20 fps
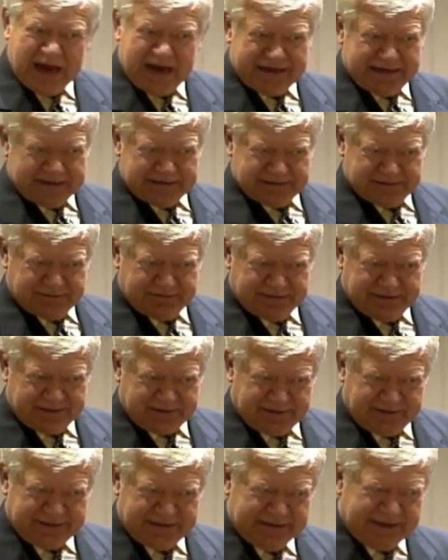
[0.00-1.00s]
didn't do any
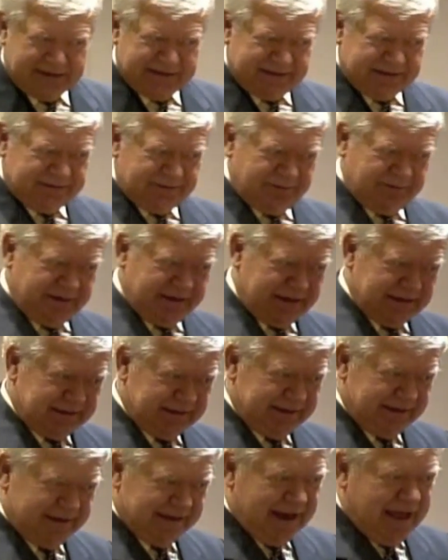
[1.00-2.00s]
cooking. I didn't do any
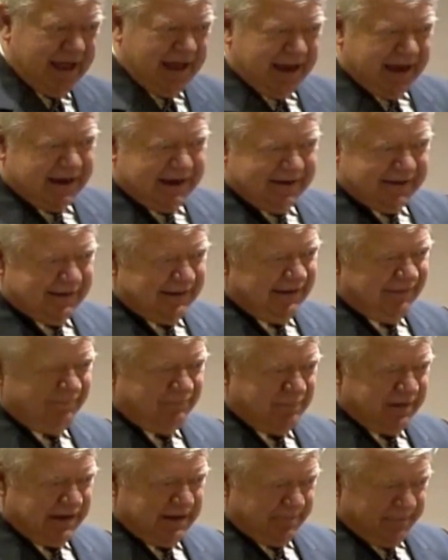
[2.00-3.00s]
cleaning. I didn't
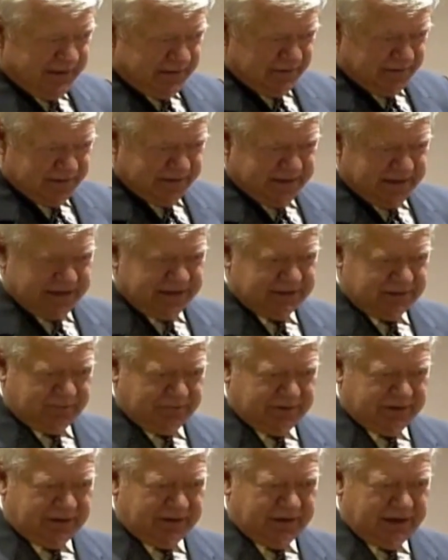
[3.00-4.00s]
even pick up my dirty
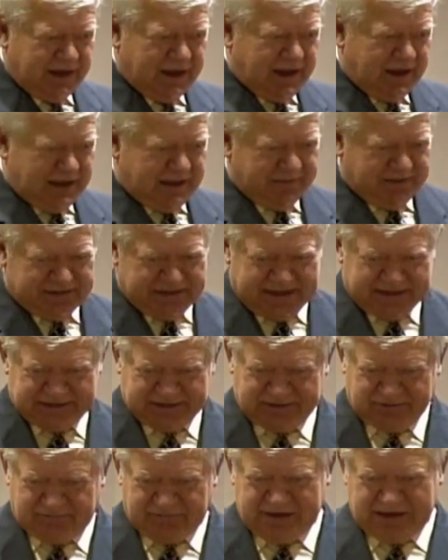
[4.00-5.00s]
underwear.
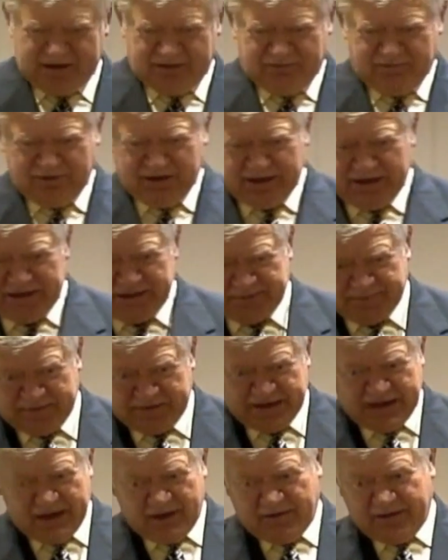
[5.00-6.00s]
That's the way I was.
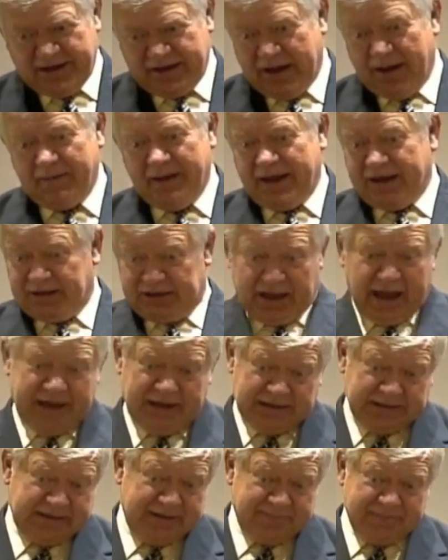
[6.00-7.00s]
But now I
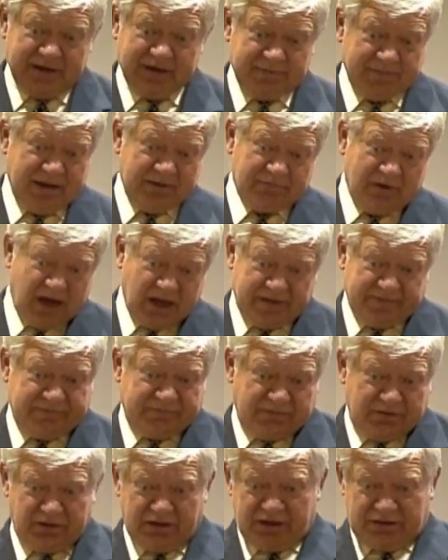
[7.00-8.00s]
can clean better than my
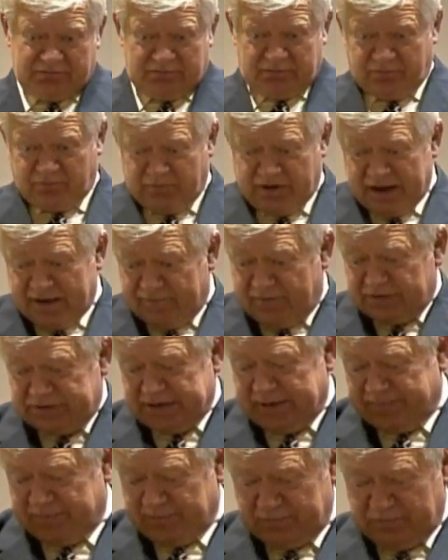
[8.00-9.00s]
wife. All right, and we have our separate